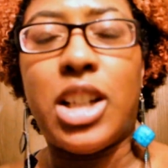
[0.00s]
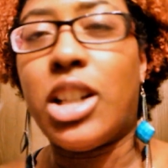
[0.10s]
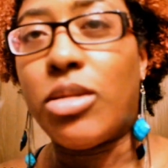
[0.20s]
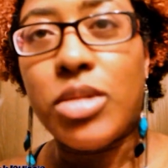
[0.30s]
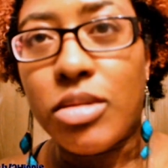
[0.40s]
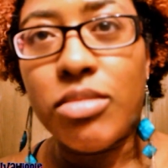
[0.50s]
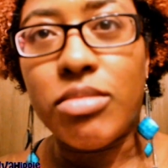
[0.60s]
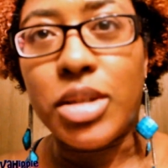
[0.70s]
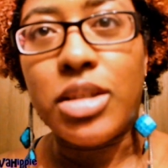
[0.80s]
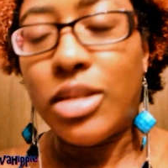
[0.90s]
I don't know.
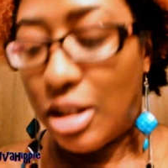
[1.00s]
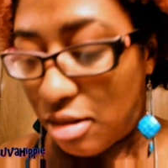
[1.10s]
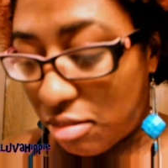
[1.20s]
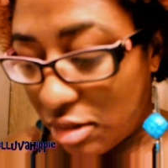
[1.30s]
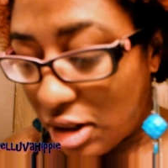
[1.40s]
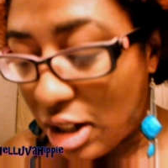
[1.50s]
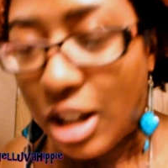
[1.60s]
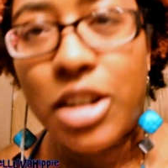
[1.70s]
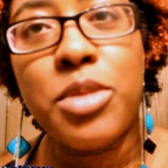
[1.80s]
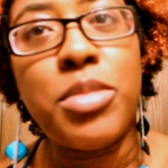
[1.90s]
But,
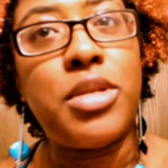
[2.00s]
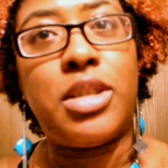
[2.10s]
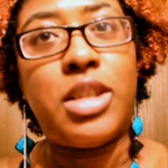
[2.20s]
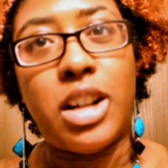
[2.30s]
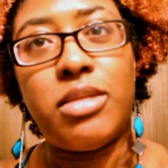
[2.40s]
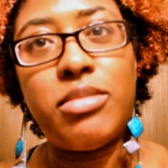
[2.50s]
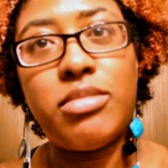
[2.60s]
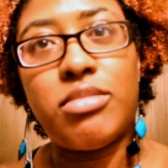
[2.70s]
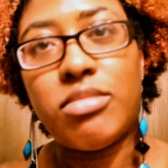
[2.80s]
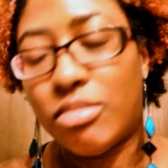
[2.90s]
yeah, I was bullied a lot.
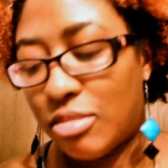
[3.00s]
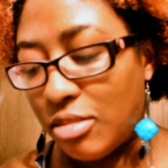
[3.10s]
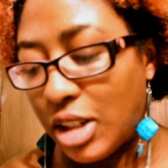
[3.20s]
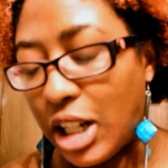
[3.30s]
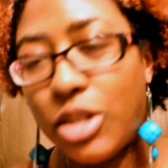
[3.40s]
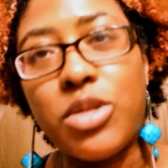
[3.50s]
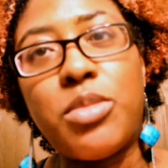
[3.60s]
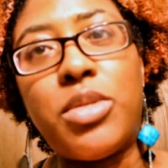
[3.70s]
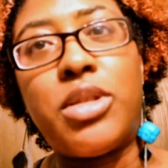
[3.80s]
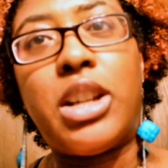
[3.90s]
I
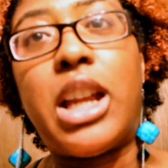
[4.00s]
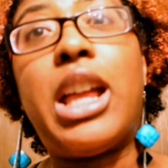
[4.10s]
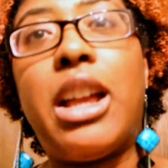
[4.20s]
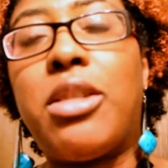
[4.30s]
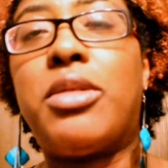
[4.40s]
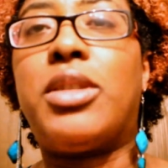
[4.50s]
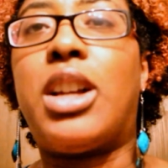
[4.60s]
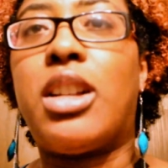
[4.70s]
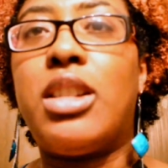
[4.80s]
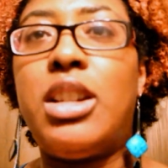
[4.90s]
was bullied a hell of a
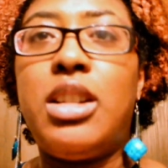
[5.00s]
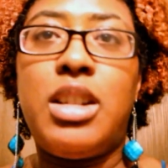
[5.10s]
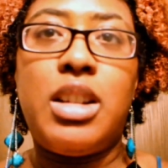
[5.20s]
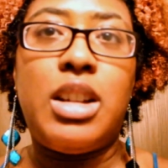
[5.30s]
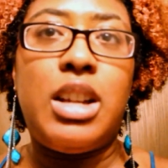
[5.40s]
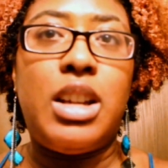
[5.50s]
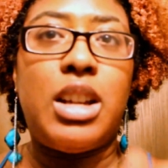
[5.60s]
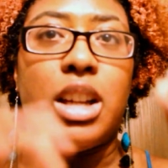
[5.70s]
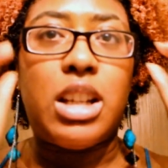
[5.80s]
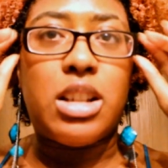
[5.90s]
lot.
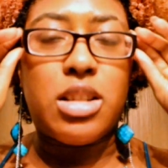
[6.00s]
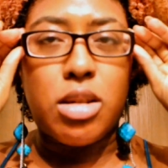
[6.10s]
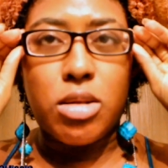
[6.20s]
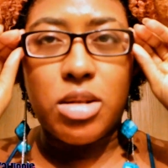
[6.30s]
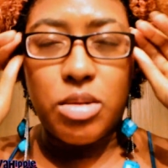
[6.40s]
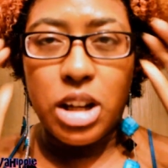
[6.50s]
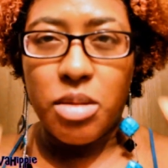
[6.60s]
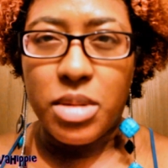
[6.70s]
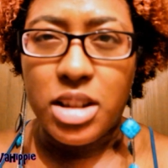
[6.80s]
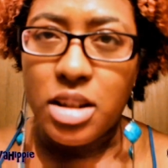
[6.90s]
And I started to
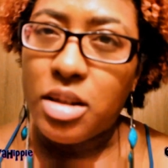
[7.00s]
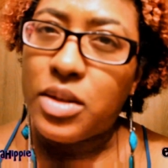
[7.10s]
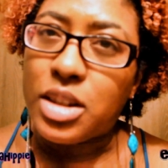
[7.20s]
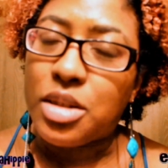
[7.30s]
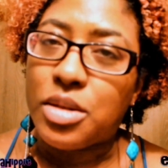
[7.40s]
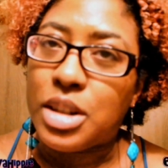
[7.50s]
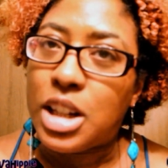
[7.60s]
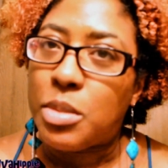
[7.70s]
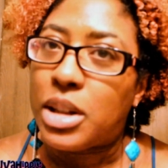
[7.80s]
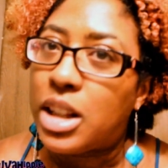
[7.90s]
hate myself. I started to
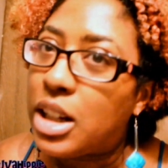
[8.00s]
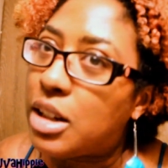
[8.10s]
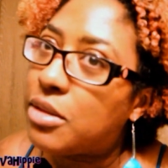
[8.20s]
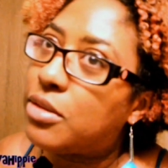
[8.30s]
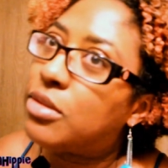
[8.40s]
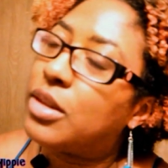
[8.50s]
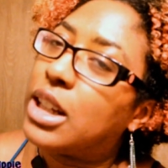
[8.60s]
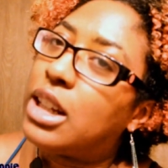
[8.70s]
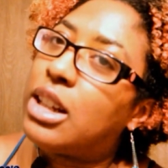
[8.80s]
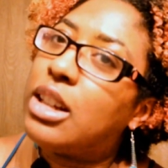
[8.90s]
hate my life
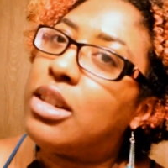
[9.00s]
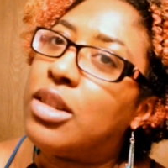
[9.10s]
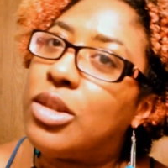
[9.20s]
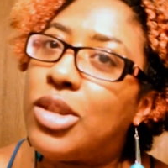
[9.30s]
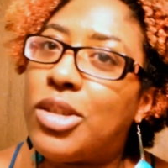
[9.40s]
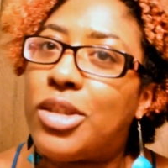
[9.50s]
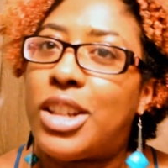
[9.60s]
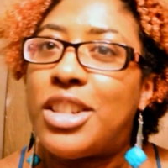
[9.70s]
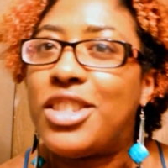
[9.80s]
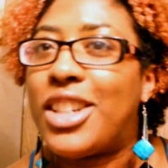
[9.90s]
and all
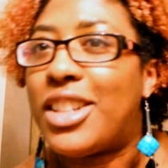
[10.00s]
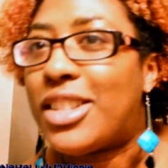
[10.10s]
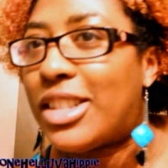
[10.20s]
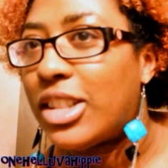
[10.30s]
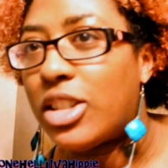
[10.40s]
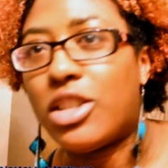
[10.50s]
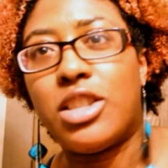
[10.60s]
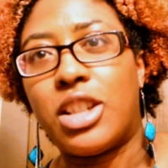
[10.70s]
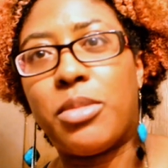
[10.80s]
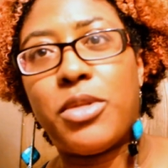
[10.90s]
that jazz. And it
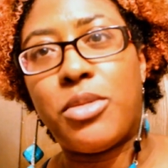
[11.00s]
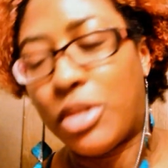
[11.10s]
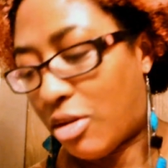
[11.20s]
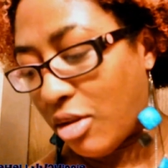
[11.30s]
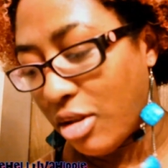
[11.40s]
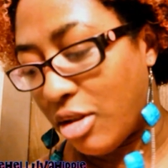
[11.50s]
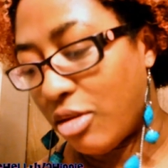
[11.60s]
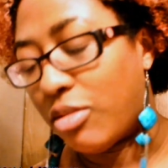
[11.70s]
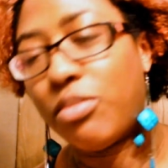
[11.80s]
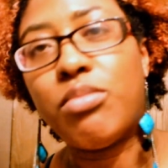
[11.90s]
just kept going on
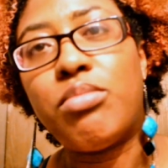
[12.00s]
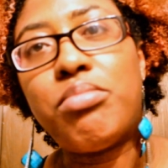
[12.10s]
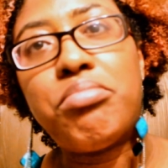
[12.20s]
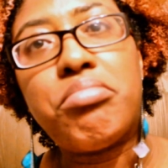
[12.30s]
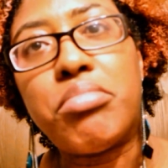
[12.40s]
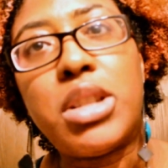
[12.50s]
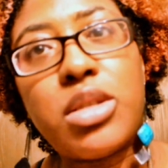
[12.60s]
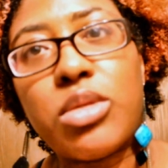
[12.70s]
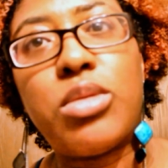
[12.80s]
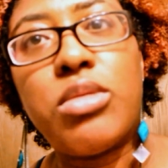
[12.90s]
until
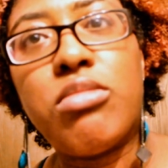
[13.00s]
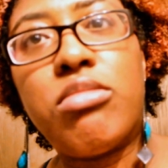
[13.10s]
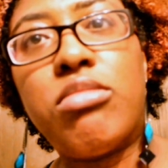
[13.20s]
middle school.